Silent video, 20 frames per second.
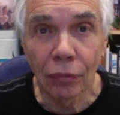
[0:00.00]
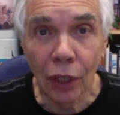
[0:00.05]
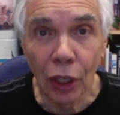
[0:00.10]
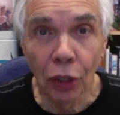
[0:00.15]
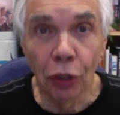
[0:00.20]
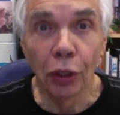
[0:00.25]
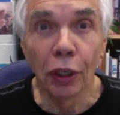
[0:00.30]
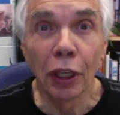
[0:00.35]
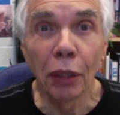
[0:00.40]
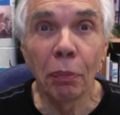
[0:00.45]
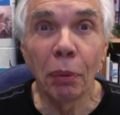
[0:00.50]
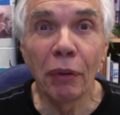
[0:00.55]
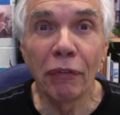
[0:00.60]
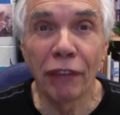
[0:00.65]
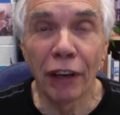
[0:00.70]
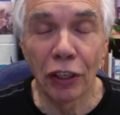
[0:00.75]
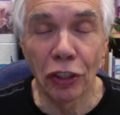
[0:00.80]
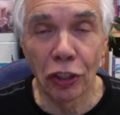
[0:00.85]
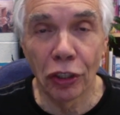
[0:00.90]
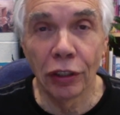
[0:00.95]
Could it be
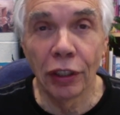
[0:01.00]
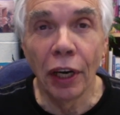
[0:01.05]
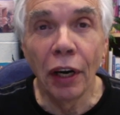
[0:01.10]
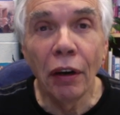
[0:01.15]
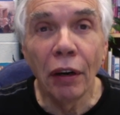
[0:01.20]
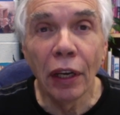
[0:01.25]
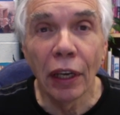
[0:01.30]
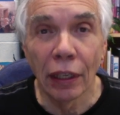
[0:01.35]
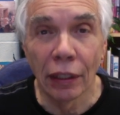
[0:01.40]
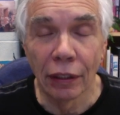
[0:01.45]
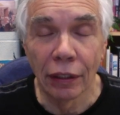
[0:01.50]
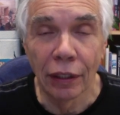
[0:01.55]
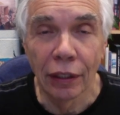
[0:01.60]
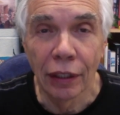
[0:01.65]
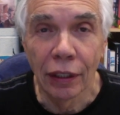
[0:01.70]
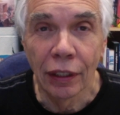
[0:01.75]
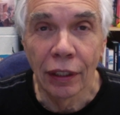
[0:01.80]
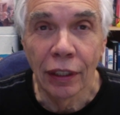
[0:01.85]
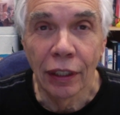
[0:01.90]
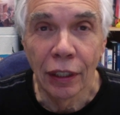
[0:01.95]
vegetarian?
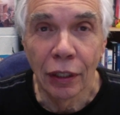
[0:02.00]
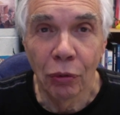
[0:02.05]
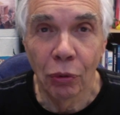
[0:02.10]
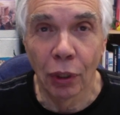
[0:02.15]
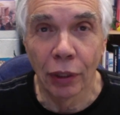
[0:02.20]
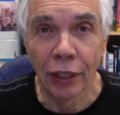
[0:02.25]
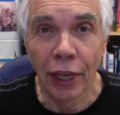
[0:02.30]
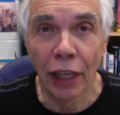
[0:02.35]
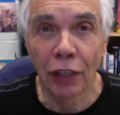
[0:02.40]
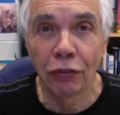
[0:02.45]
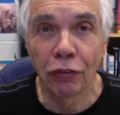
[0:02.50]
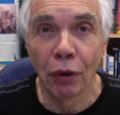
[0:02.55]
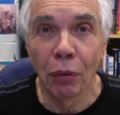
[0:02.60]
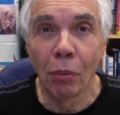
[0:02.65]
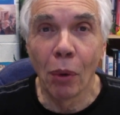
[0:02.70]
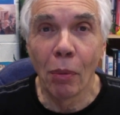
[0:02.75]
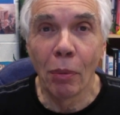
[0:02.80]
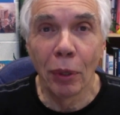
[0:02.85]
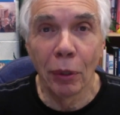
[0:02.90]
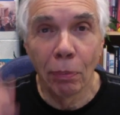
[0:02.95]
Well, that for a
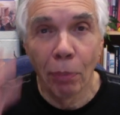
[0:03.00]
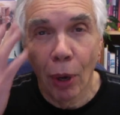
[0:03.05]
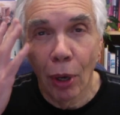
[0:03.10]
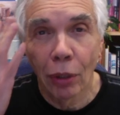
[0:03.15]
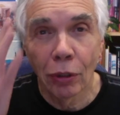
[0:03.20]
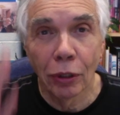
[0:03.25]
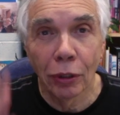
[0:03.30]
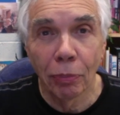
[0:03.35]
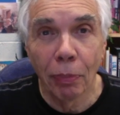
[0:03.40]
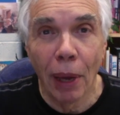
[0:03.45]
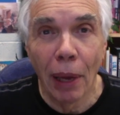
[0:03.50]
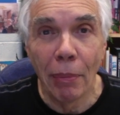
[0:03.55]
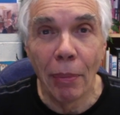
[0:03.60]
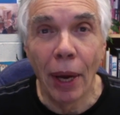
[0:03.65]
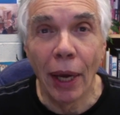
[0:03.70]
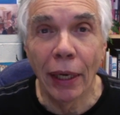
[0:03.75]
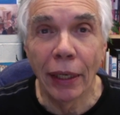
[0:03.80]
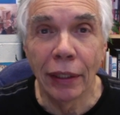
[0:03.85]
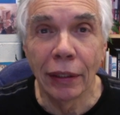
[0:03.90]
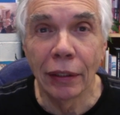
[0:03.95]
moment boggled my
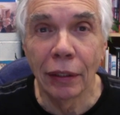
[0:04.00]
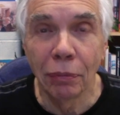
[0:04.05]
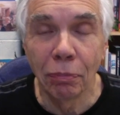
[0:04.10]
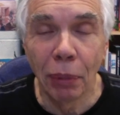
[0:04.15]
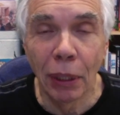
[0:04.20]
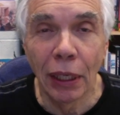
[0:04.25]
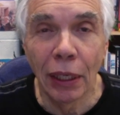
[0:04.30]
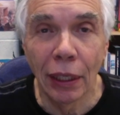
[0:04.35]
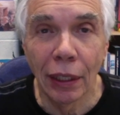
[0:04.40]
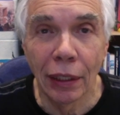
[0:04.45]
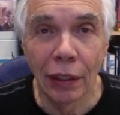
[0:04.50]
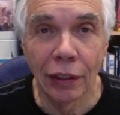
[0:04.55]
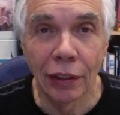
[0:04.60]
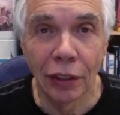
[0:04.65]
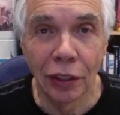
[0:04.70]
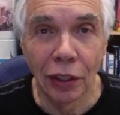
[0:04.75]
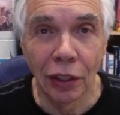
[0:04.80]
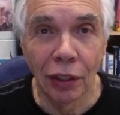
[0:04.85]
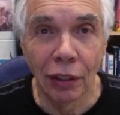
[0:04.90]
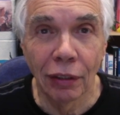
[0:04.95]
mind because,
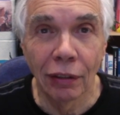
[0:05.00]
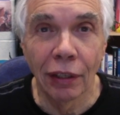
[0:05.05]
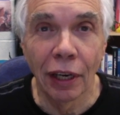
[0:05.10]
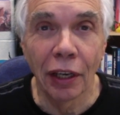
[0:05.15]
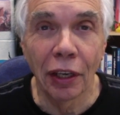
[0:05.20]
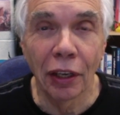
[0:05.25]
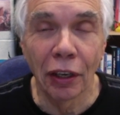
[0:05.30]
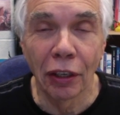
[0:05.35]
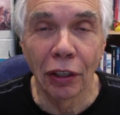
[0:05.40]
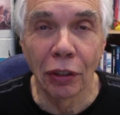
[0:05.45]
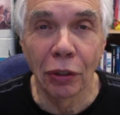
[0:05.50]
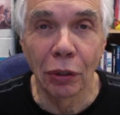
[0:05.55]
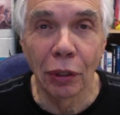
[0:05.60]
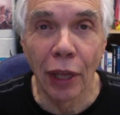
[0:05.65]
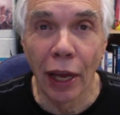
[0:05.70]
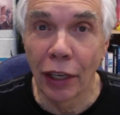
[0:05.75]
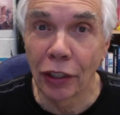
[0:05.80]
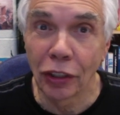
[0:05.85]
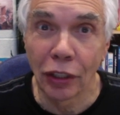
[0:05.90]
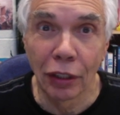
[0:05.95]
Hungarian
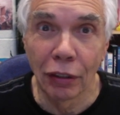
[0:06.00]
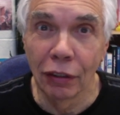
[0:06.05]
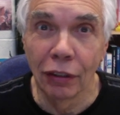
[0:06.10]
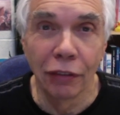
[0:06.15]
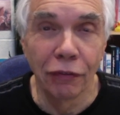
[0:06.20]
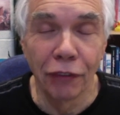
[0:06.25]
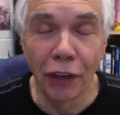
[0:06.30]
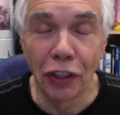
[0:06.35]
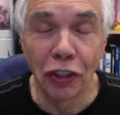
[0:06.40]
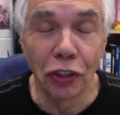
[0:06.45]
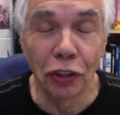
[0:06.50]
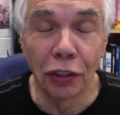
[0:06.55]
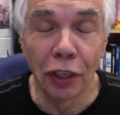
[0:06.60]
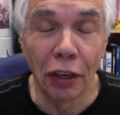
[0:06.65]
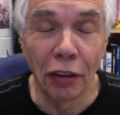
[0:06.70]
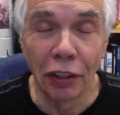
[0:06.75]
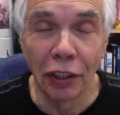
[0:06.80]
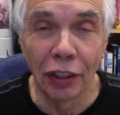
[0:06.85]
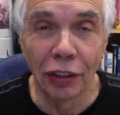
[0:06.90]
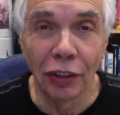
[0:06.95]
goulash and
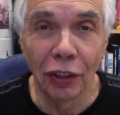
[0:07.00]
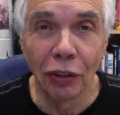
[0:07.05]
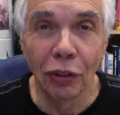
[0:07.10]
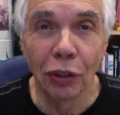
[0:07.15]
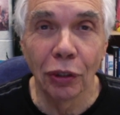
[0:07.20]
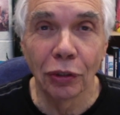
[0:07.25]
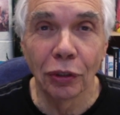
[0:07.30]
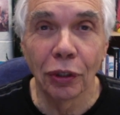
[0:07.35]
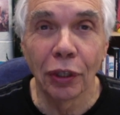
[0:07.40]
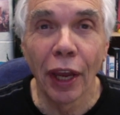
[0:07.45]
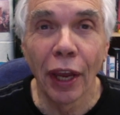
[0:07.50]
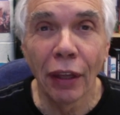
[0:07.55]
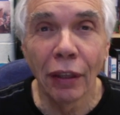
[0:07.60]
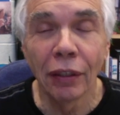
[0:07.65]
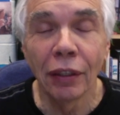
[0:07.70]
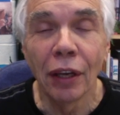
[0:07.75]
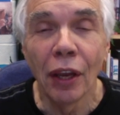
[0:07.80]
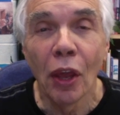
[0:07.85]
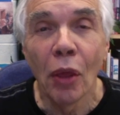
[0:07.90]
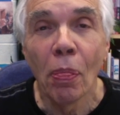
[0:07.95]
vegetarian don't go
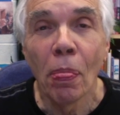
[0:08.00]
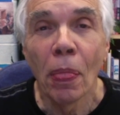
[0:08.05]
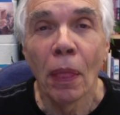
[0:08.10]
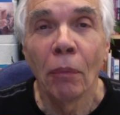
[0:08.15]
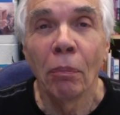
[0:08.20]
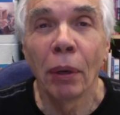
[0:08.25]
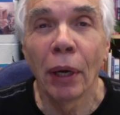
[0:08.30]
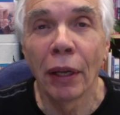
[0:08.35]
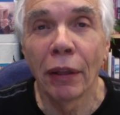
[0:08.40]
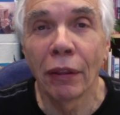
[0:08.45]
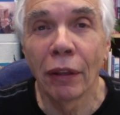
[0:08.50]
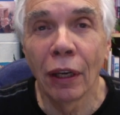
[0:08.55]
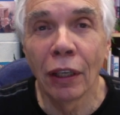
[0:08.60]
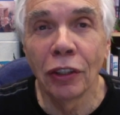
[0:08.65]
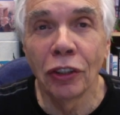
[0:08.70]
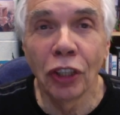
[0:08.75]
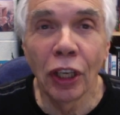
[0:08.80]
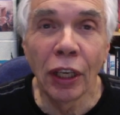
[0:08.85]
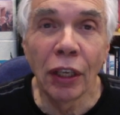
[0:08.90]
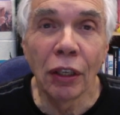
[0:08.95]
together. But I thought,
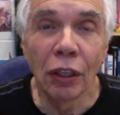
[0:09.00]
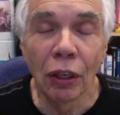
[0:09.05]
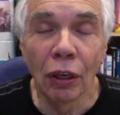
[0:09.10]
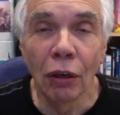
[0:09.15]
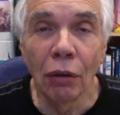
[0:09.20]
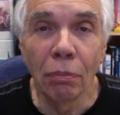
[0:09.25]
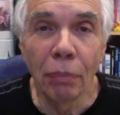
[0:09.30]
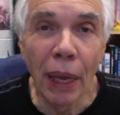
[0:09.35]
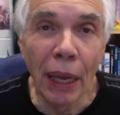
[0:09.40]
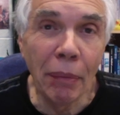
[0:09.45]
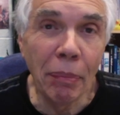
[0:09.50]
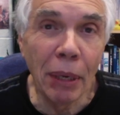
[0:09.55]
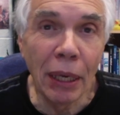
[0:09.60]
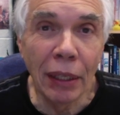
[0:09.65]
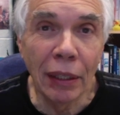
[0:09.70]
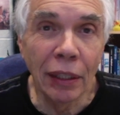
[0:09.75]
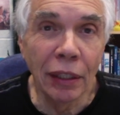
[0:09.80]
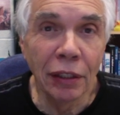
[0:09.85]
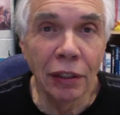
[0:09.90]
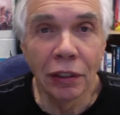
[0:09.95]
gee, maybe
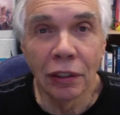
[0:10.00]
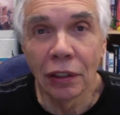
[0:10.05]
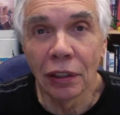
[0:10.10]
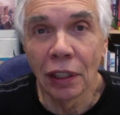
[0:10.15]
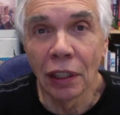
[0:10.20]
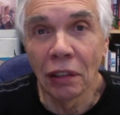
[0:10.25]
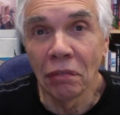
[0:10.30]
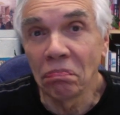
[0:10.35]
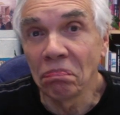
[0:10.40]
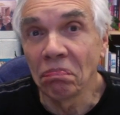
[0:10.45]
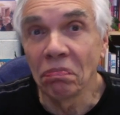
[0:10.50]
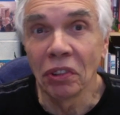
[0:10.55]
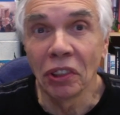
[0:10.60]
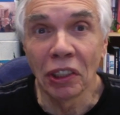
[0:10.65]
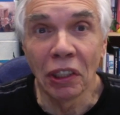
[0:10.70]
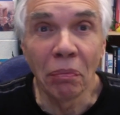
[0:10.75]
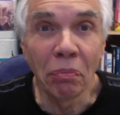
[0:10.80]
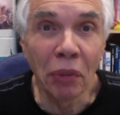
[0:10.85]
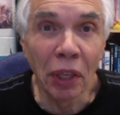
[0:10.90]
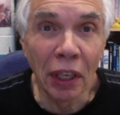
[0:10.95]
there's
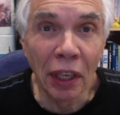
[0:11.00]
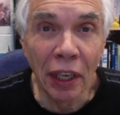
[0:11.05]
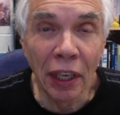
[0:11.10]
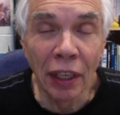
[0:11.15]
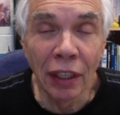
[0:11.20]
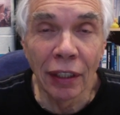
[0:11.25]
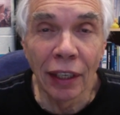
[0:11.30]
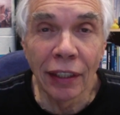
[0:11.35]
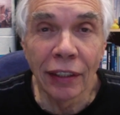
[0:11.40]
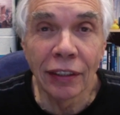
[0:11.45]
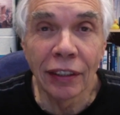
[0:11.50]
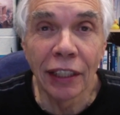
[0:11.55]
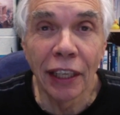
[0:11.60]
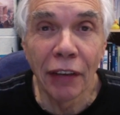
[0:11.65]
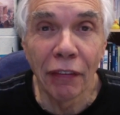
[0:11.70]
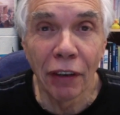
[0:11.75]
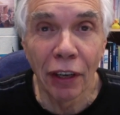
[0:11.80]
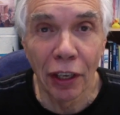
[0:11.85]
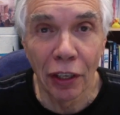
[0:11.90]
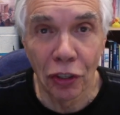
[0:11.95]
something here. Let's
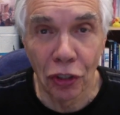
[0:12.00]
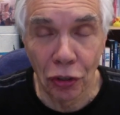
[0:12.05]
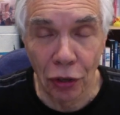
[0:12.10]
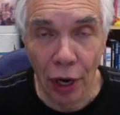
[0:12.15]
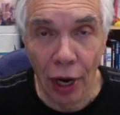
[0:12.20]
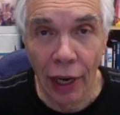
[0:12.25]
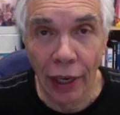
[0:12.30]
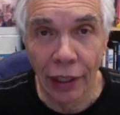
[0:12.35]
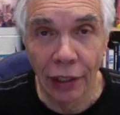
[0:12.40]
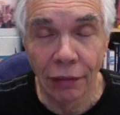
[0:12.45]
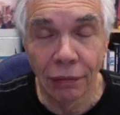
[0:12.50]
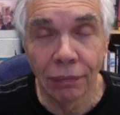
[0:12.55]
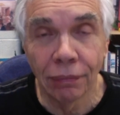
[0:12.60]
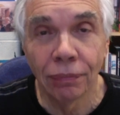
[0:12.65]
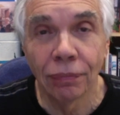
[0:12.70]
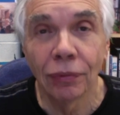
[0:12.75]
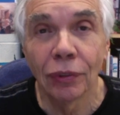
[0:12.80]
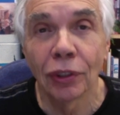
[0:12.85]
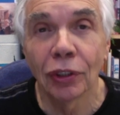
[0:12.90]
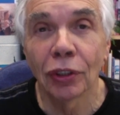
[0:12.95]
give it a try.
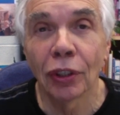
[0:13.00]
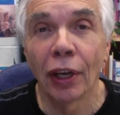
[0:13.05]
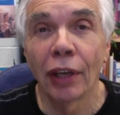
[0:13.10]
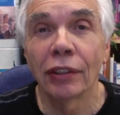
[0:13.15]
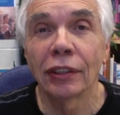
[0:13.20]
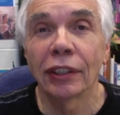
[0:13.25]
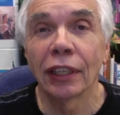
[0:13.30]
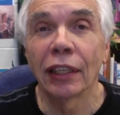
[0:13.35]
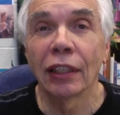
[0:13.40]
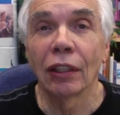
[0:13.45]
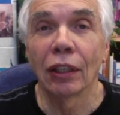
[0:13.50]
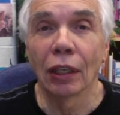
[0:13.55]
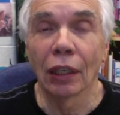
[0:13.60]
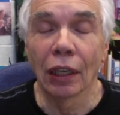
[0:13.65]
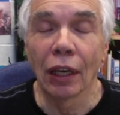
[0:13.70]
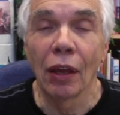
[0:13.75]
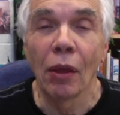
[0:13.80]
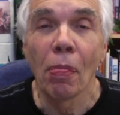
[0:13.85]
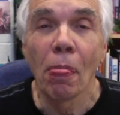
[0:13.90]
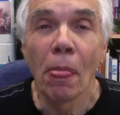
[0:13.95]
So I said,
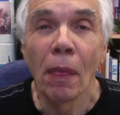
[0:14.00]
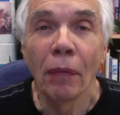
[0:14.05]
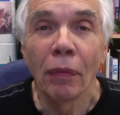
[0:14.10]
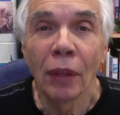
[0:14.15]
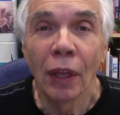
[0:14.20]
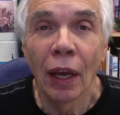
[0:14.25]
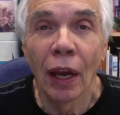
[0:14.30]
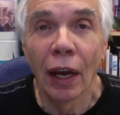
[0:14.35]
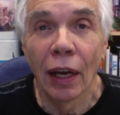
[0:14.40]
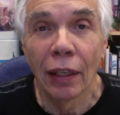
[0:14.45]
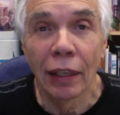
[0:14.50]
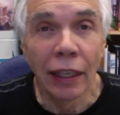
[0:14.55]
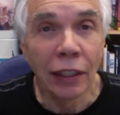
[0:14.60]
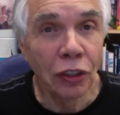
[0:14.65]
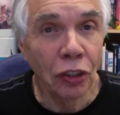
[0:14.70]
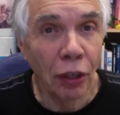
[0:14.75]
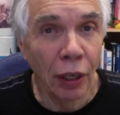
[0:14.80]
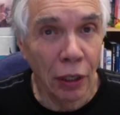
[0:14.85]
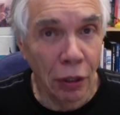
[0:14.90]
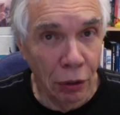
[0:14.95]
look, let's
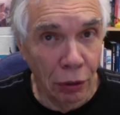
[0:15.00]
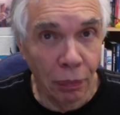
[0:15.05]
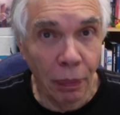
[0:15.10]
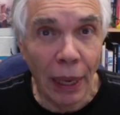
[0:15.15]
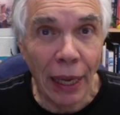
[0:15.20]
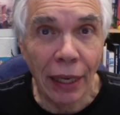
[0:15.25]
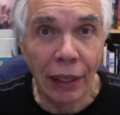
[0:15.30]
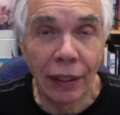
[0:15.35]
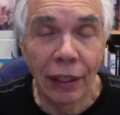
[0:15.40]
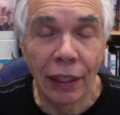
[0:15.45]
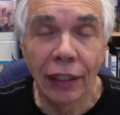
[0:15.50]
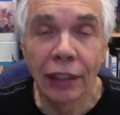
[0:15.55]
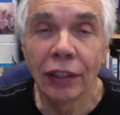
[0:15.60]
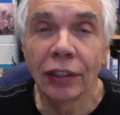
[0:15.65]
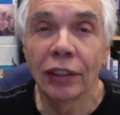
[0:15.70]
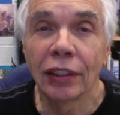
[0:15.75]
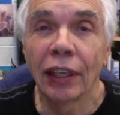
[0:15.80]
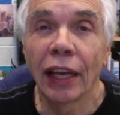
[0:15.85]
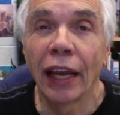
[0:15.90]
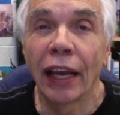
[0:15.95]
try to make
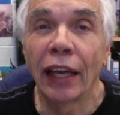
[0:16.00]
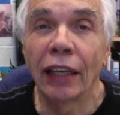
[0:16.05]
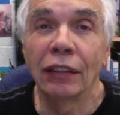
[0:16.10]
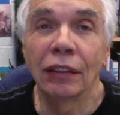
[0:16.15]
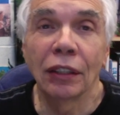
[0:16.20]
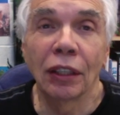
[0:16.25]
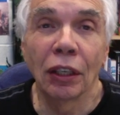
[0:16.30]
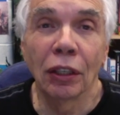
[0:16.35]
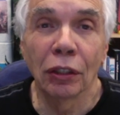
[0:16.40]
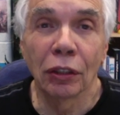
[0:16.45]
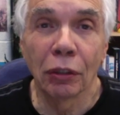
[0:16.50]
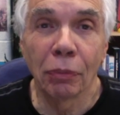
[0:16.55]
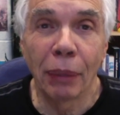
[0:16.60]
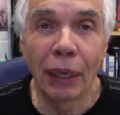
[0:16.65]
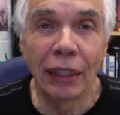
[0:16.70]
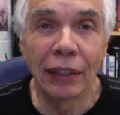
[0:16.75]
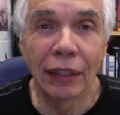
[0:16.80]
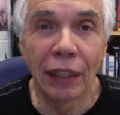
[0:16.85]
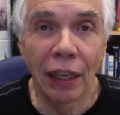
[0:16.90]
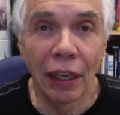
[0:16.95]
this. And, the
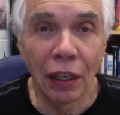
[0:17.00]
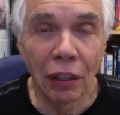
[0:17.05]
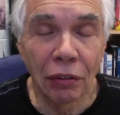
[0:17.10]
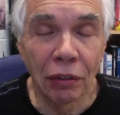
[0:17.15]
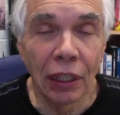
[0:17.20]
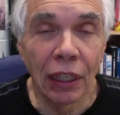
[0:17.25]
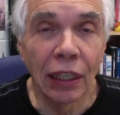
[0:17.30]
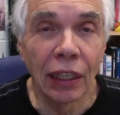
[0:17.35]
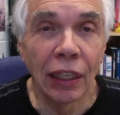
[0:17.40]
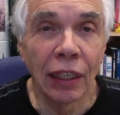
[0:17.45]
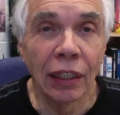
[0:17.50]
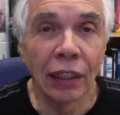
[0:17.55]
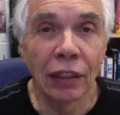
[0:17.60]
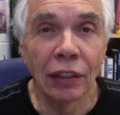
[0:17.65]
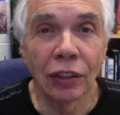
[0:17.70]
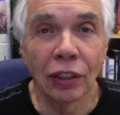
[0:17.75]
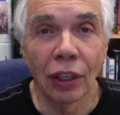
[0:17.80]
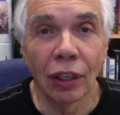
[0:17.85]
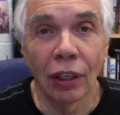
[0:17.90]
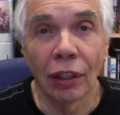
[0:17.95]
basic
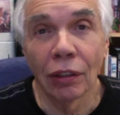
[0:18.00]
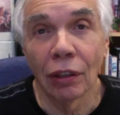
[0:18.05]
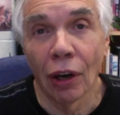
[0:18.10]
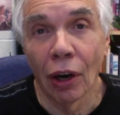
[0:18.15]
ingredients are